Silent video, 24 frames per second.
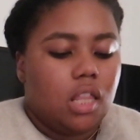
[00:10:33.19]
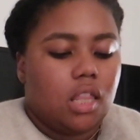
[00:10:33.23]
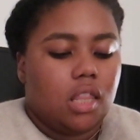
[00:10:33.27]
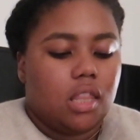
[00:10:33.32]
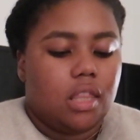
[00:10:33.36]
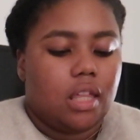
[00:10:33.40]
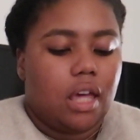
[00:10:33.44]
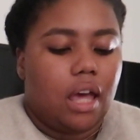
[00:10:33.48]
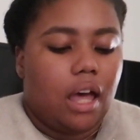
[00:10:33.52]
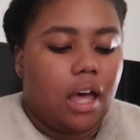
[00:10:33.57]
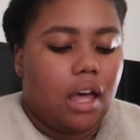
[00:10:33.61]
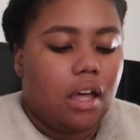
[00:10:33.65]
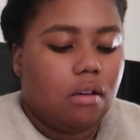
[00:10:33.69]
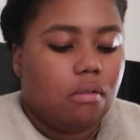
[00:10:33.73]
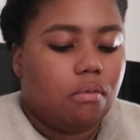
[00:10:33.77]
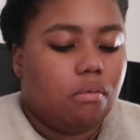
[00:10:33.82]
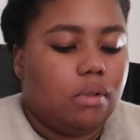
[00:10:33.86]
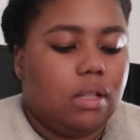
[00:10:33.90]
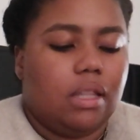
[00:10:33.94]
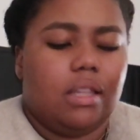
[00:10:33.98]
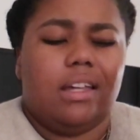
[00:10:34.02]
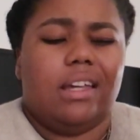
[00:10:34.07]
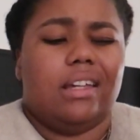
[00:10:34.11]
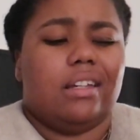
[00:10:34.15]
that
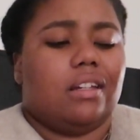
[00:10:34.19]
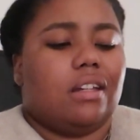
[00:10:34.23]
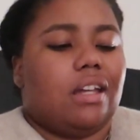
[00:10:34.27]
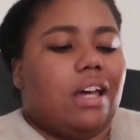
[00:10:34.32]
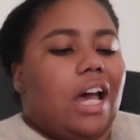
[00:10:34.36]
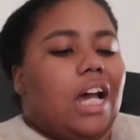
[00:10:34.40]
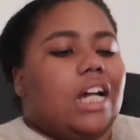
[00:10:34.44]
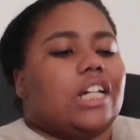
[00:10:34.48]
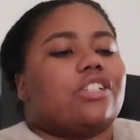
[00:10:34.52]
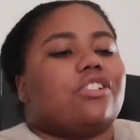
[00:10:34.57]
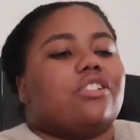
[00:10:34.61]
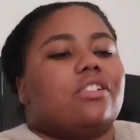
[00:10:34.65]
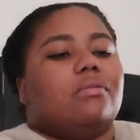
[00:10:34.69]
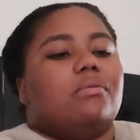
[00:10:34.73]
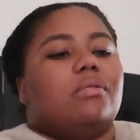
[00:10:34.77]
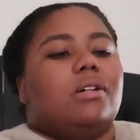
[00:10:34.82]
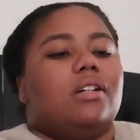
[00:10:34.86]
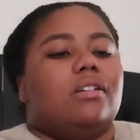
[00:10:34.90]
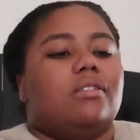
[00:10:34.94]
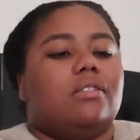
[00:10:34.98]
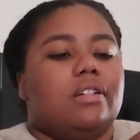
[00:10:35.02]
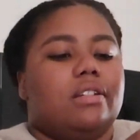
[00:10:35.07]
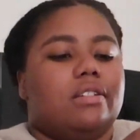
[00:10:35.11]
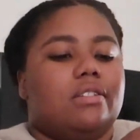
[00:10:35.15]
we like actually
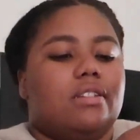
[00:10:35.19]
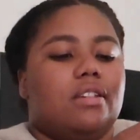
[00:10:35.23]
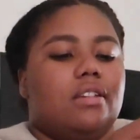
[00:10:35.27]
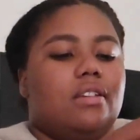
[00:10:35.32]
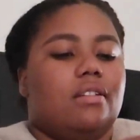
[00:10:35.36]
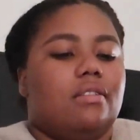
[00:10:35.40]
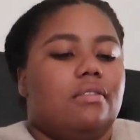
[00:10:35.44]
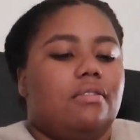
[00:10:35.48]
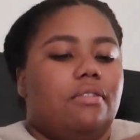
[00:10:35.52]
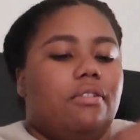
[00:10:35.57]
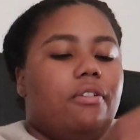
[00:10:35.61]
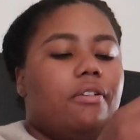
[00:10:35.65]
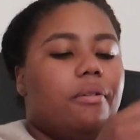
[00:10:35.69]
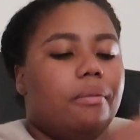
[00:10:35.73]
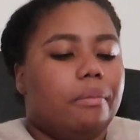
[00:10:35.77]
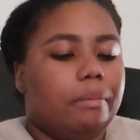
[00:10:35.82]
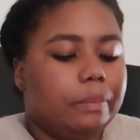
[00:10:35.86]
want to receive